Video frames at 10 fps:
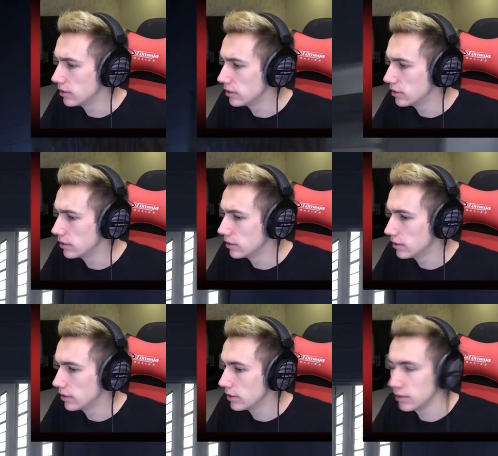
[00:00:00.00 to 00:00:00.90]

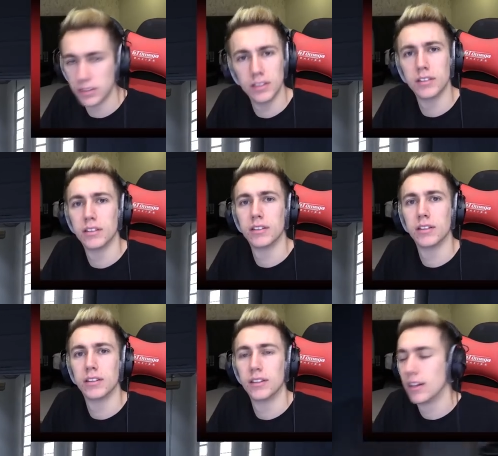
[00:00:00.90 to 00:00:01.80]

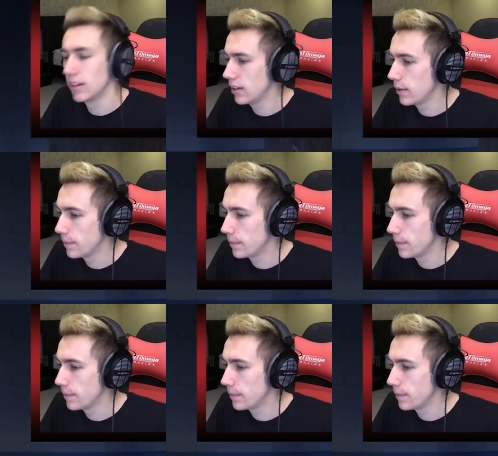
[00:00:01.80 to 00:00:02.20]
(no one is talking)